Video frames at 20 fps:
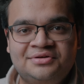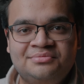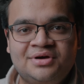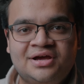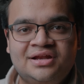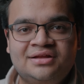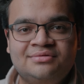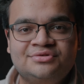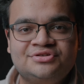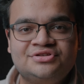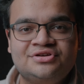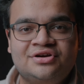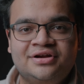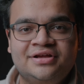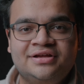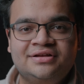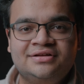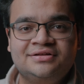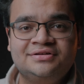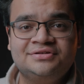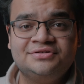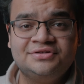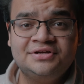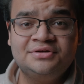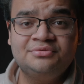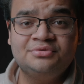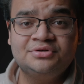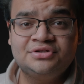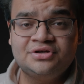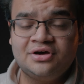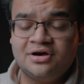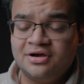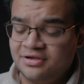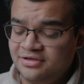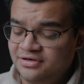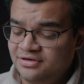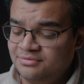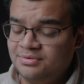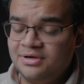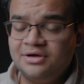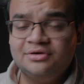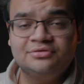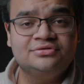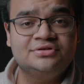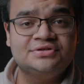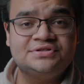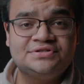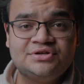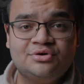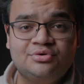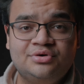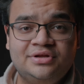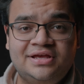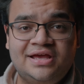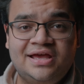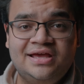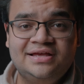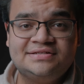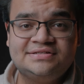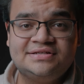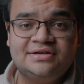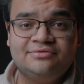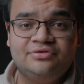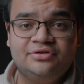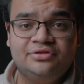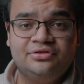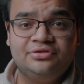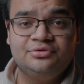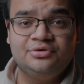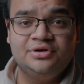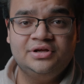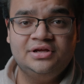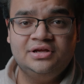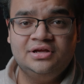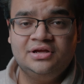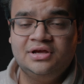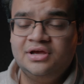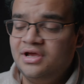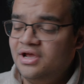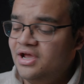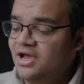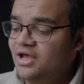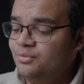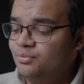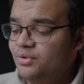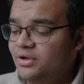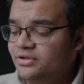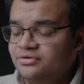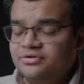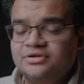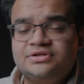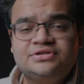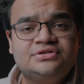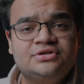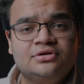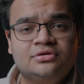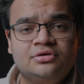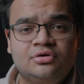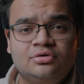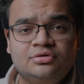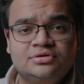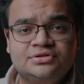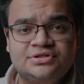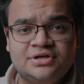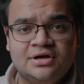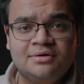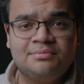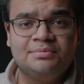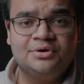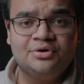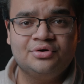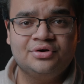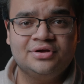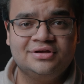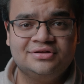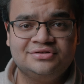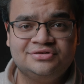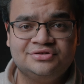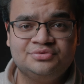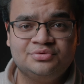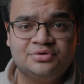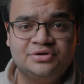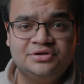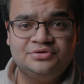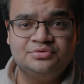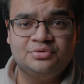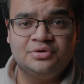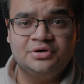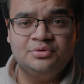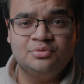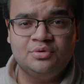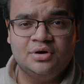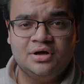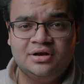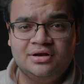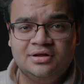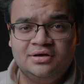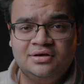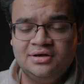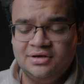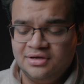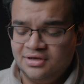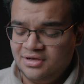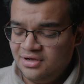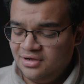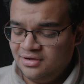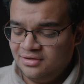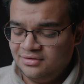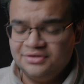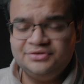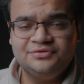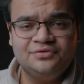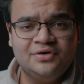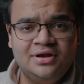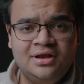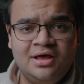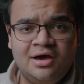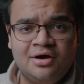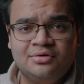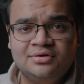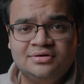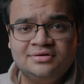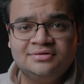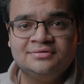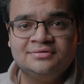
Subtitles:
My name is Aryan and today we're talking about the Sony A7 III and whether it still holds up going into 2021. Let's find out.